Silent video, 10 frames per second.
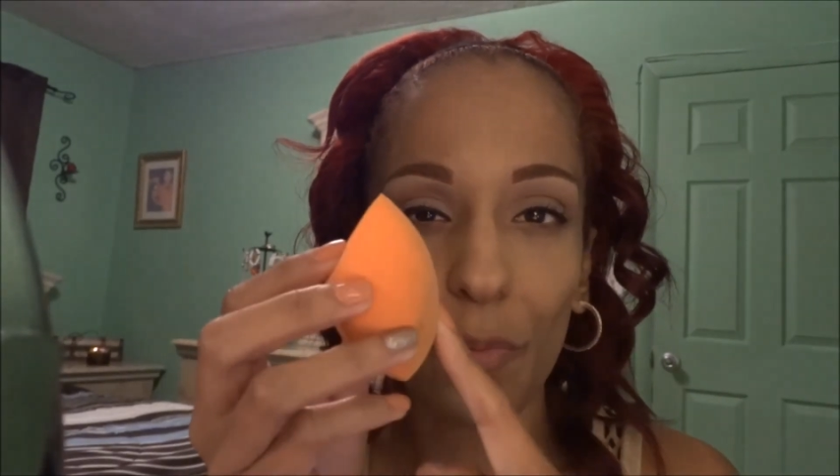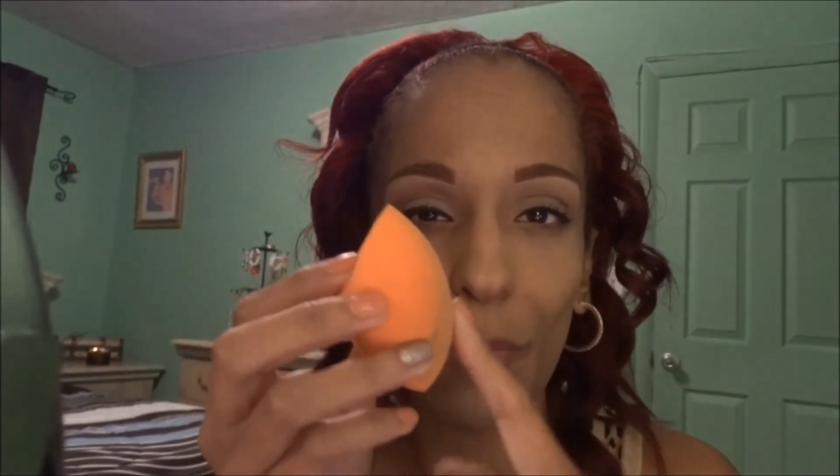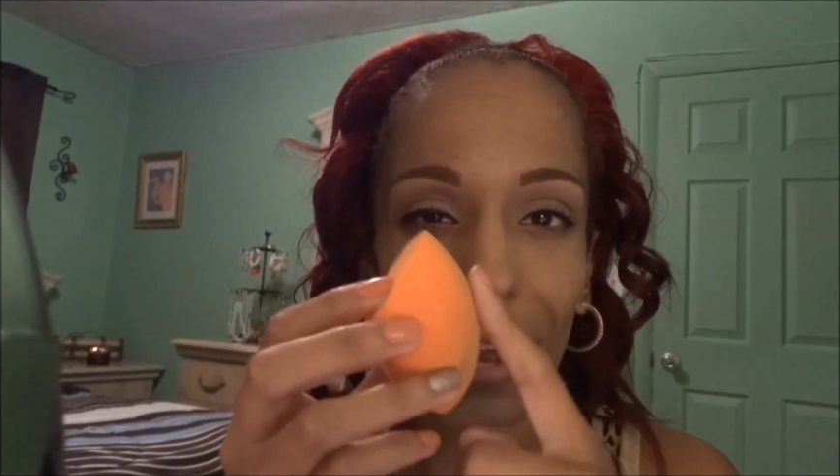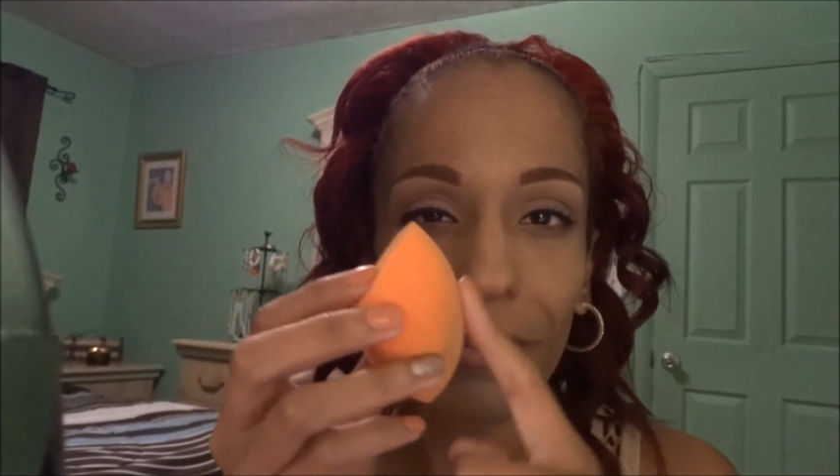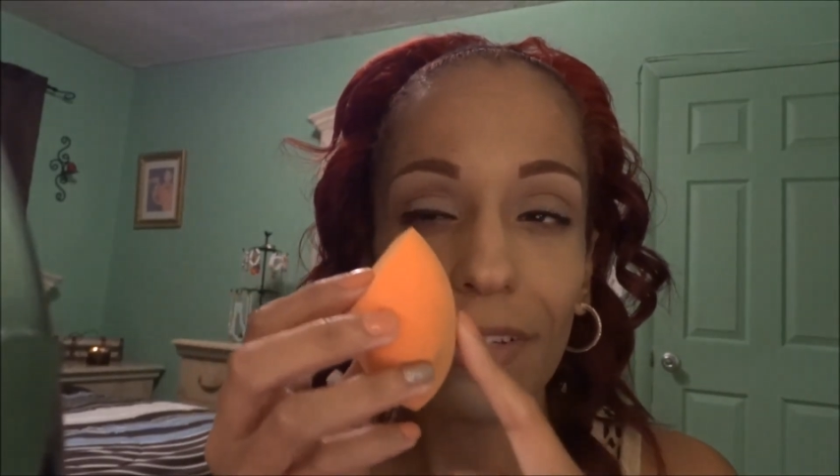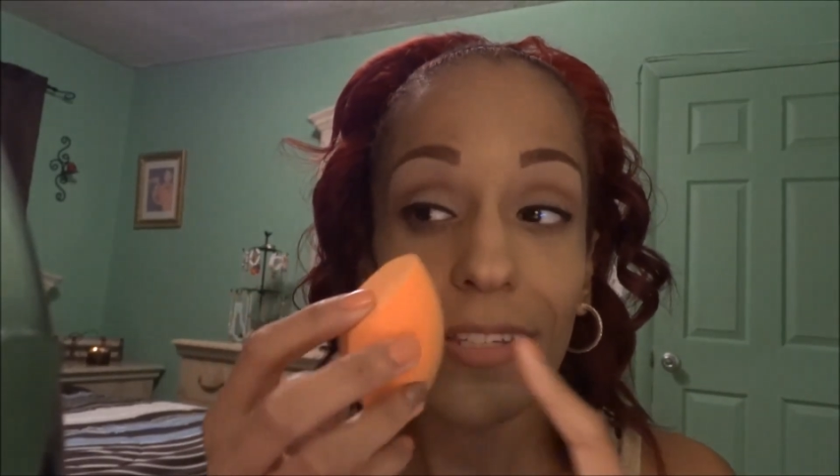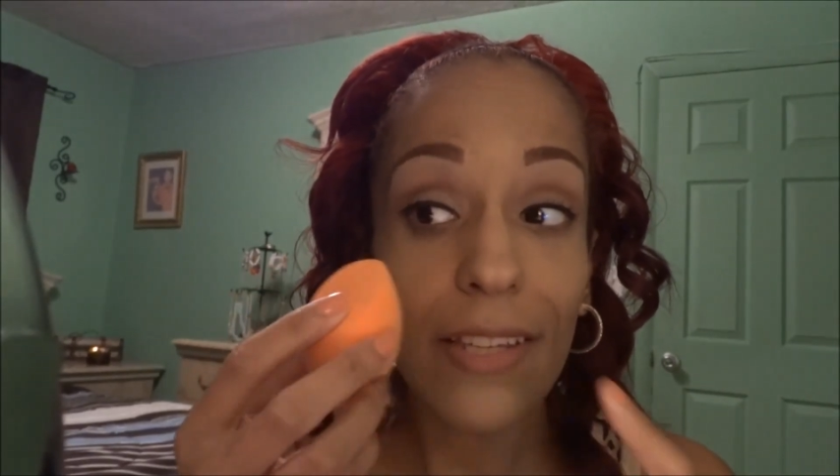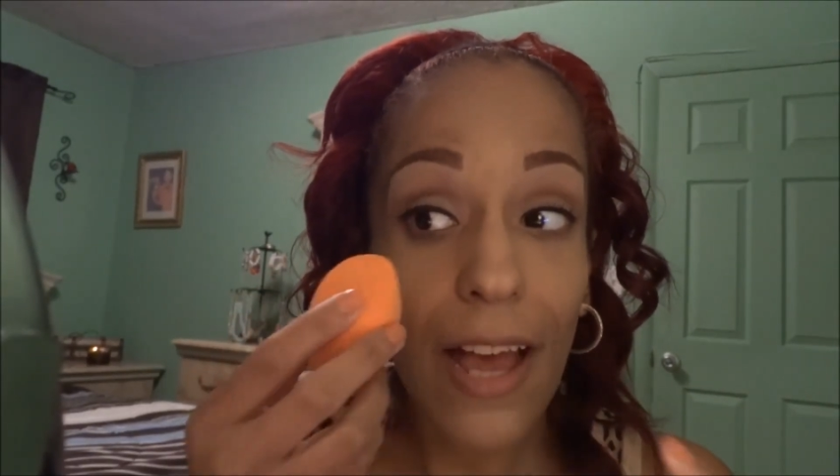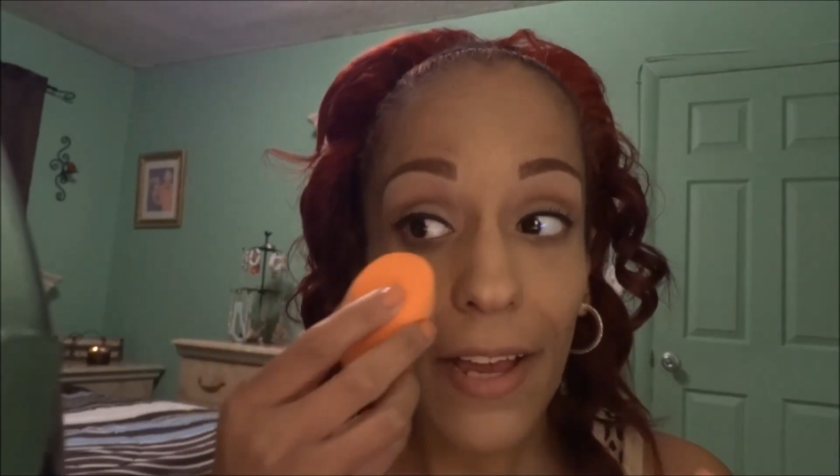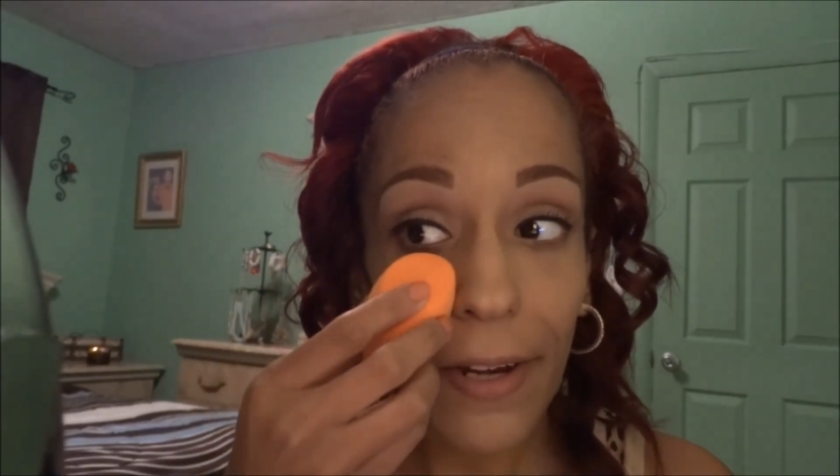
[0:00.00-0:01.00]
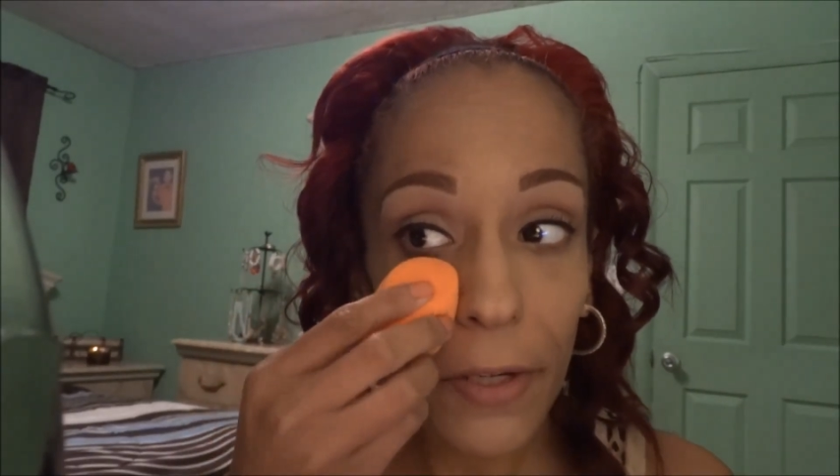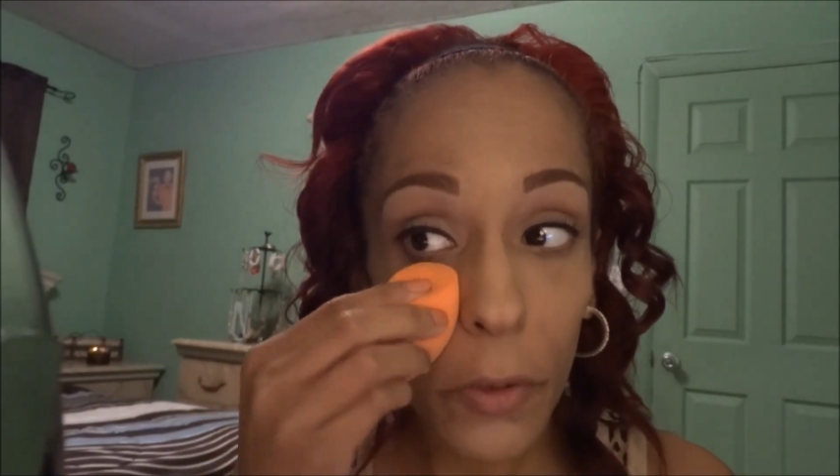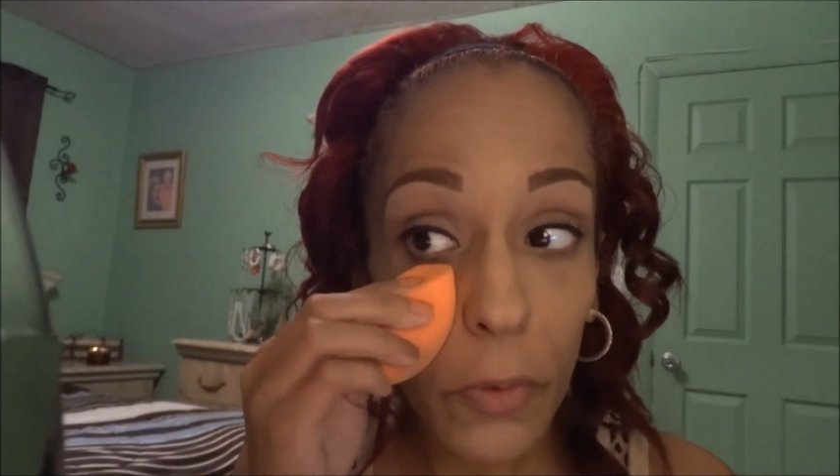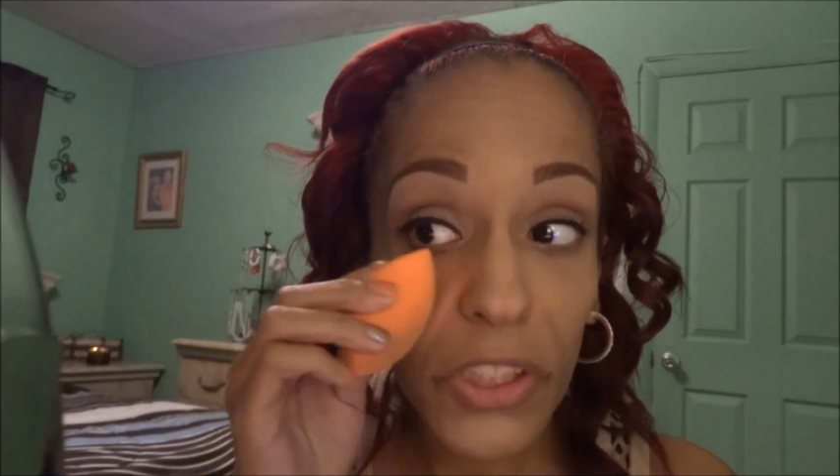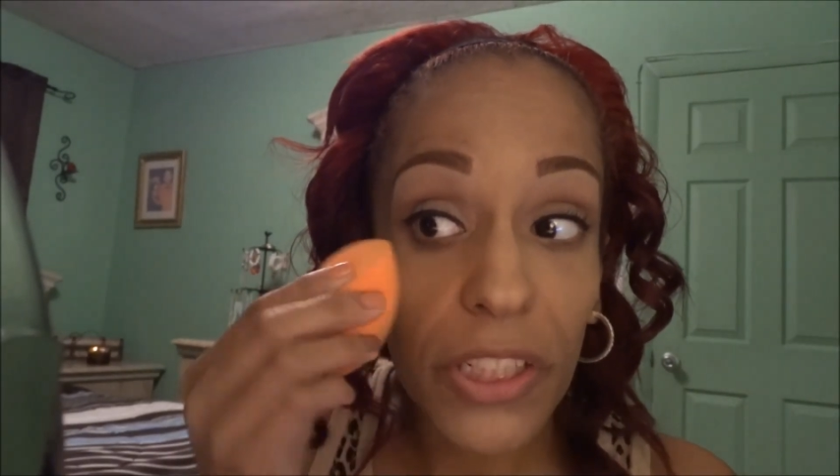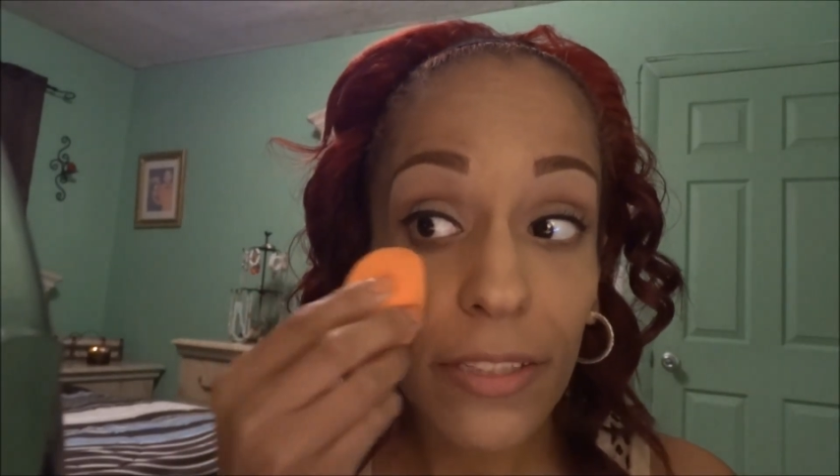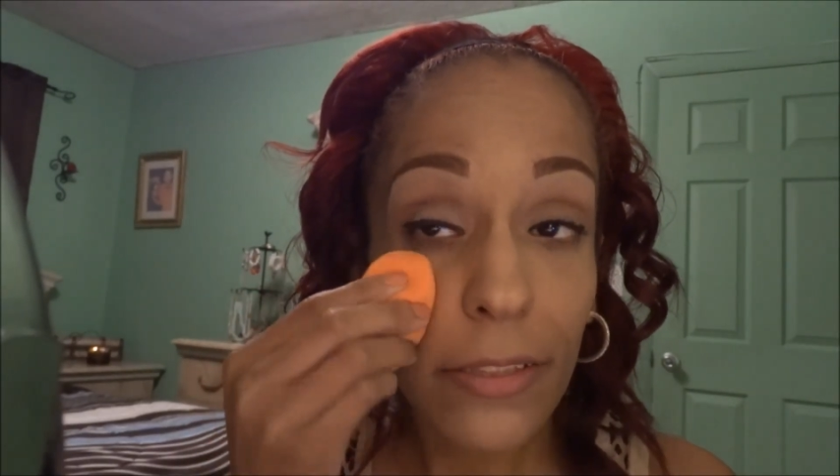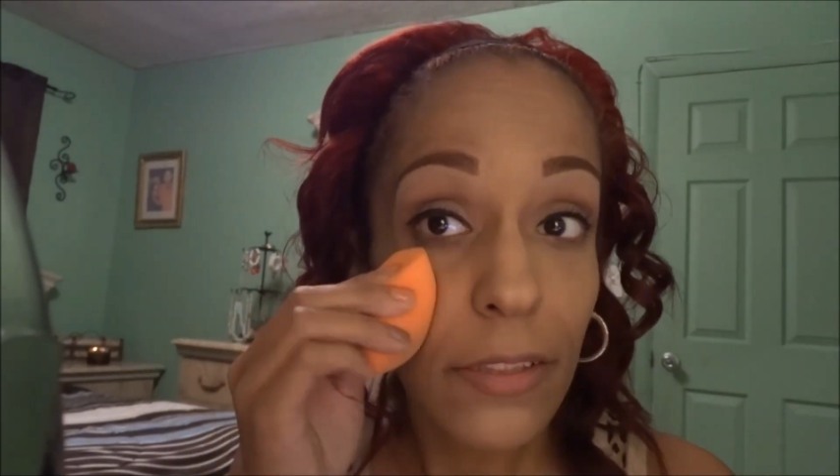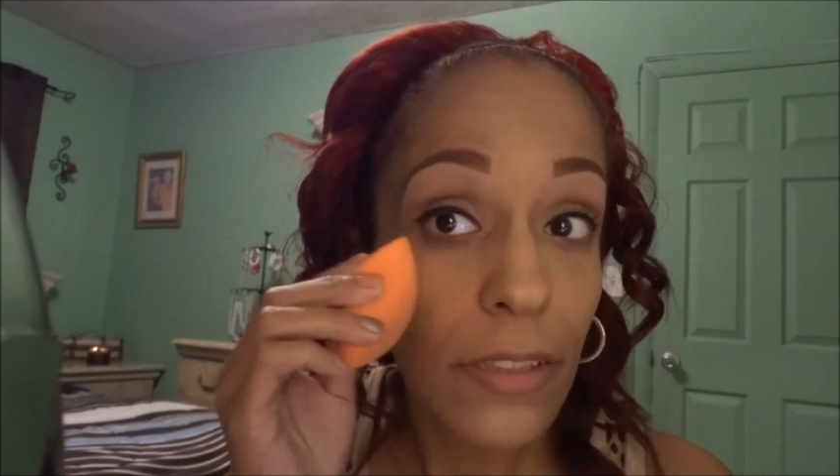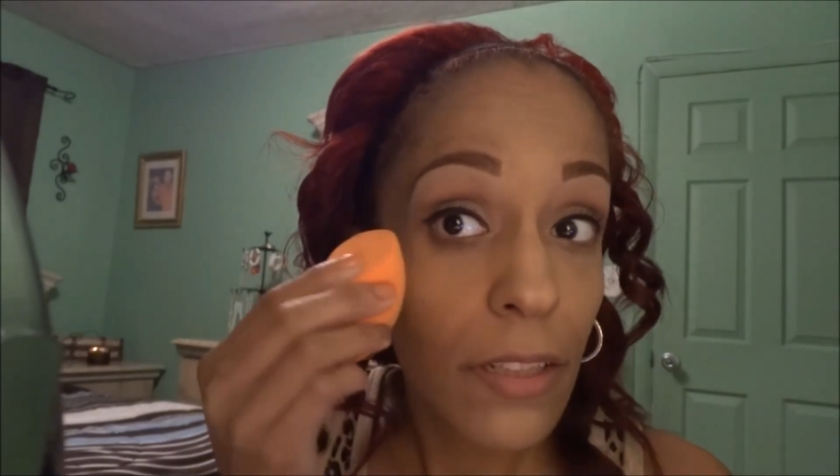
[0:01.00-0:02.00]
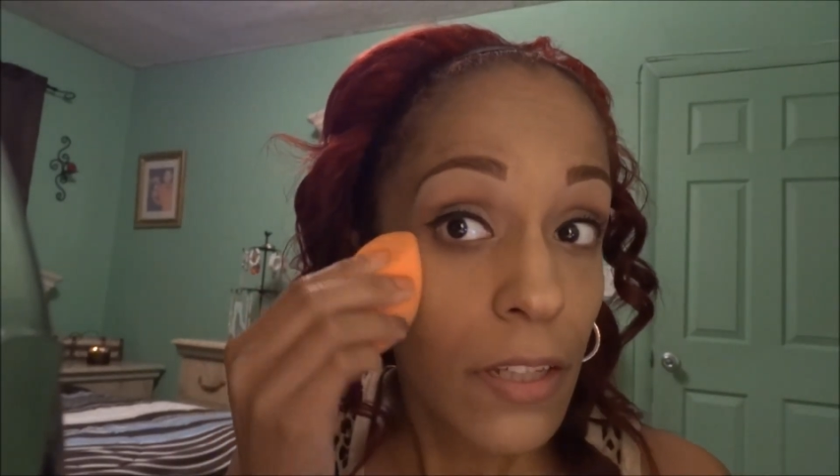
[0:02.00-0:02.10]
rounded side and you would just,